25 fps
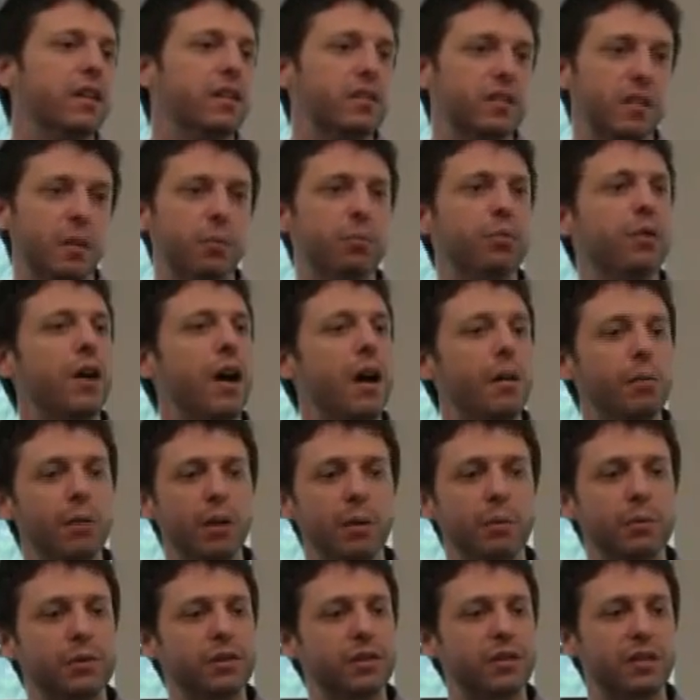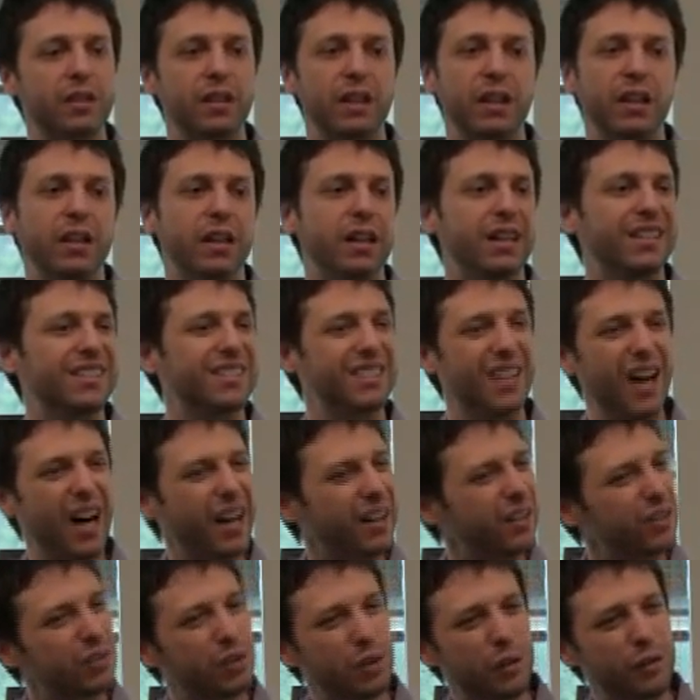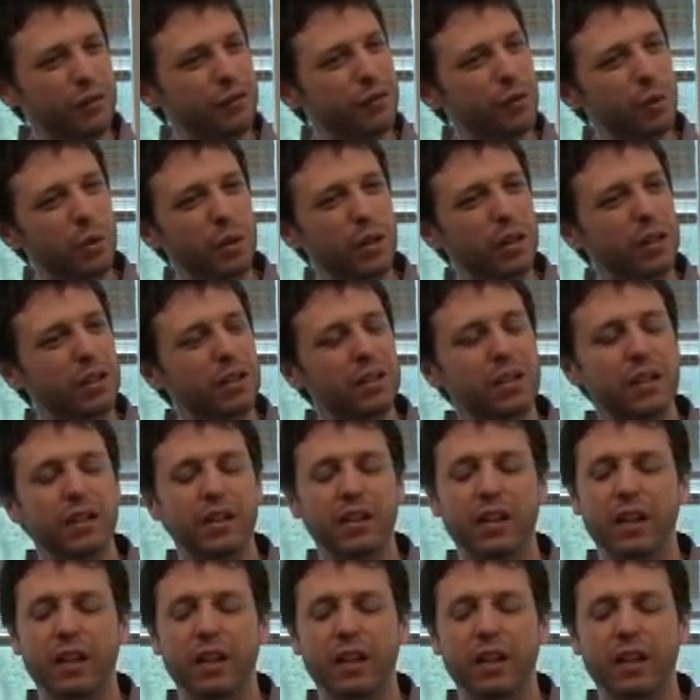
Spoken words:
Some problems it's not as good for,